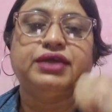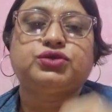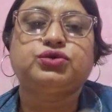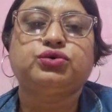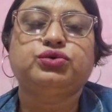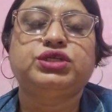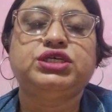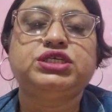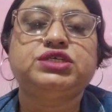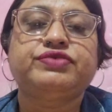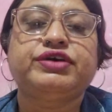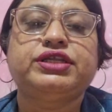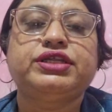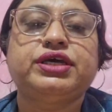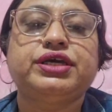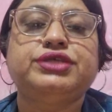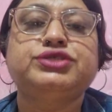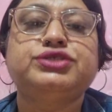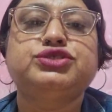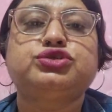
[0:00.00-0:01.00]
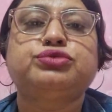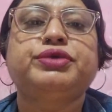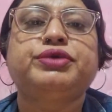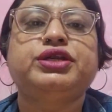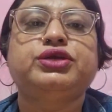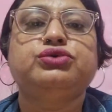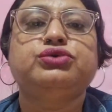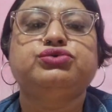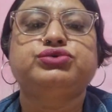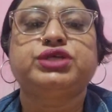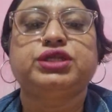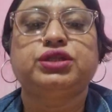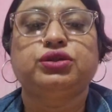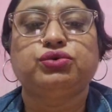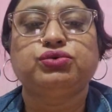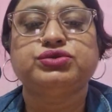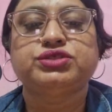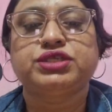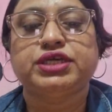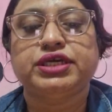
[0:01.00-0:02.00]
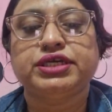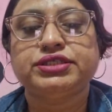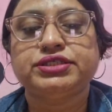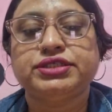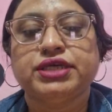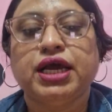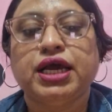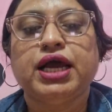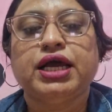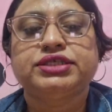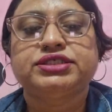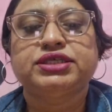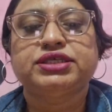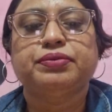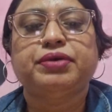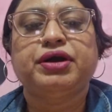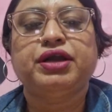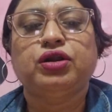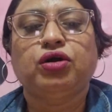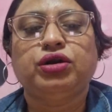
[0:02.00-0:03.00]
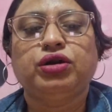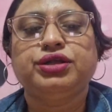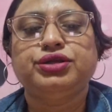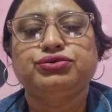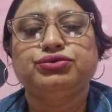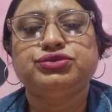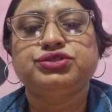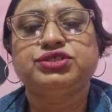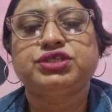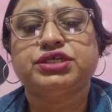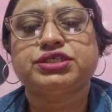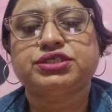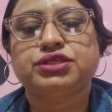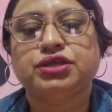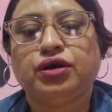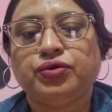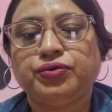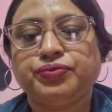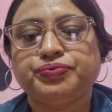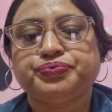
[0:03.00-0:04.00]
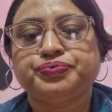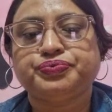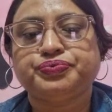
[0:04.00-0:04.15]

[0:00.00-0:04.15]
So these were the instrument used in those days. Some are not used just now.